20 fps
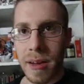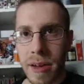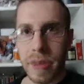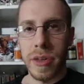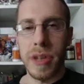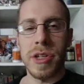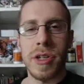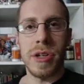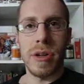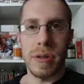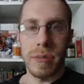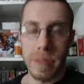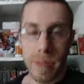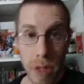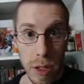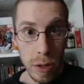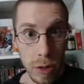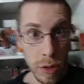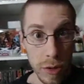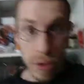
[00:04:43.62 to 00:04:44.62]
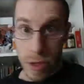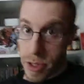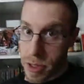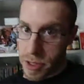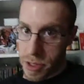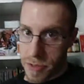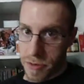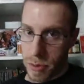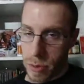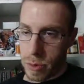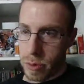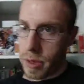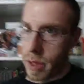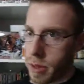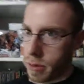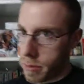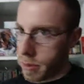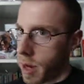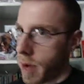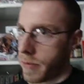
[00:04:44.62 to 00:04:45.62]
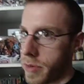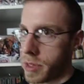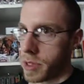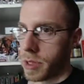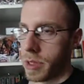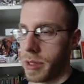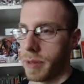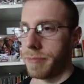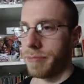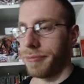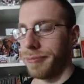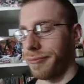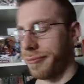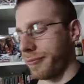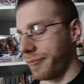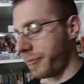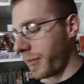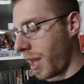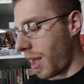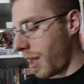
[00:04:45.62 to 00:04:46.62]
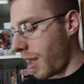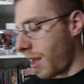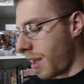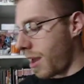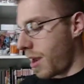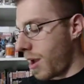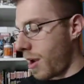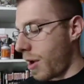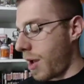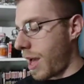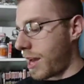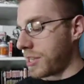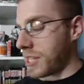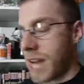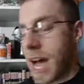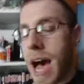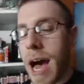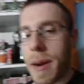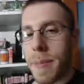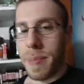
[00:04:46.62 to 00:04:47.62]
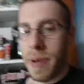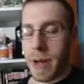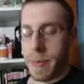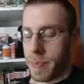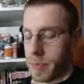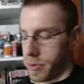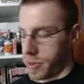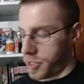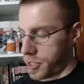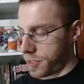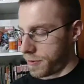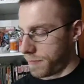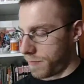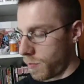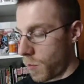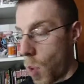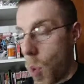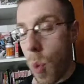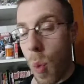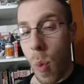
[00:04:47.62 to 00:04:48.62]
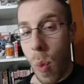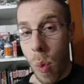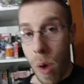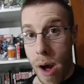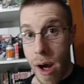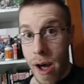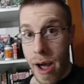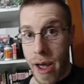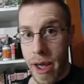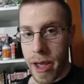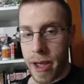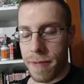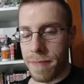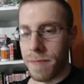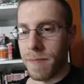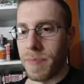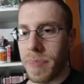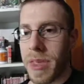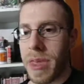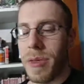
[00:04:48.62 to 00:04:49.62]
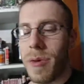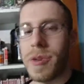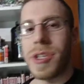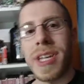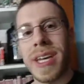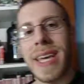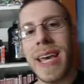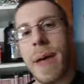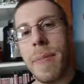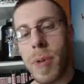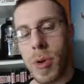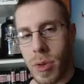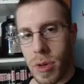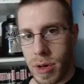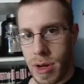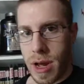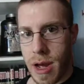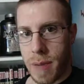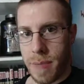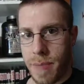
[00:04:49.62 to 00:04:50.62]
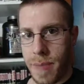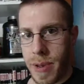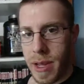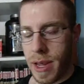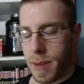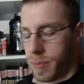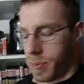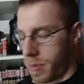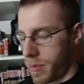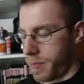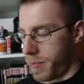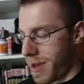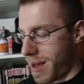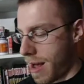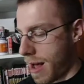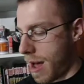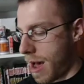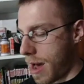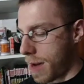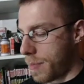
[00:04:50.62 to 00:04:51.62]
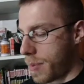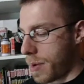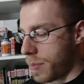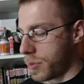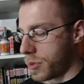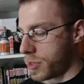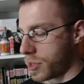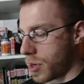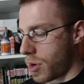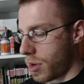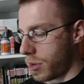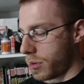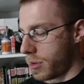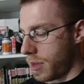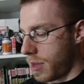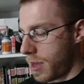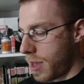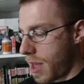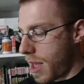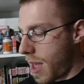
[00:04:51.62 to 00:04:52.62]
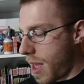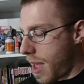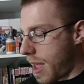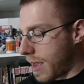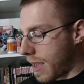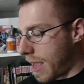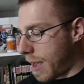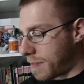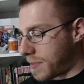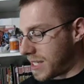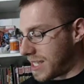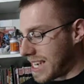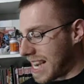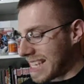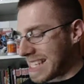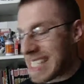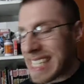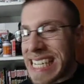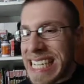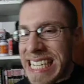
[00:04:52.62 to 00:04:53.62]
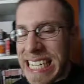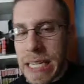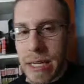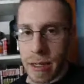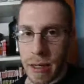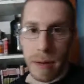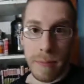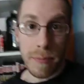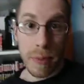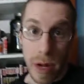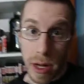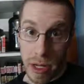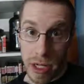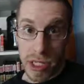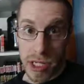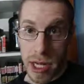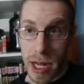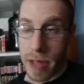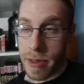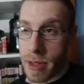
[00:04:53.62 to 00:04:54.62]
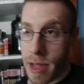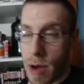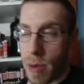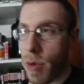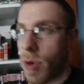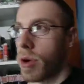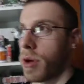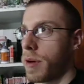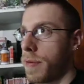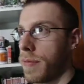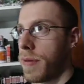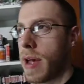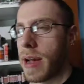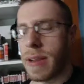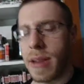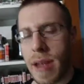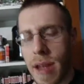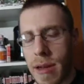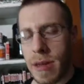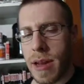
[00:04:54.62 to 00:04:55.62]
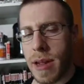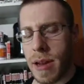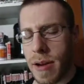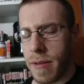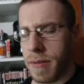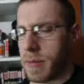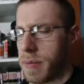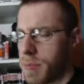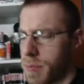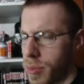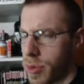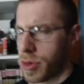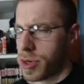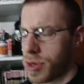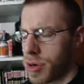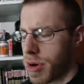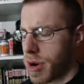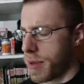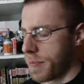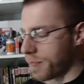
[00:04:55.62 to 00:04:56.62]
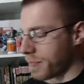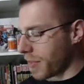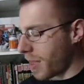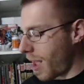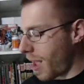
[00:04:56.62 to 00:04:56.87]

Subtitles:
Unless you're allergic to this food, then, obviously. That is hot peppers. Why? There's a chemical in hot peppers called capsaicin. I'm probably saying that wrong. In fact, I'm pretty sure I am.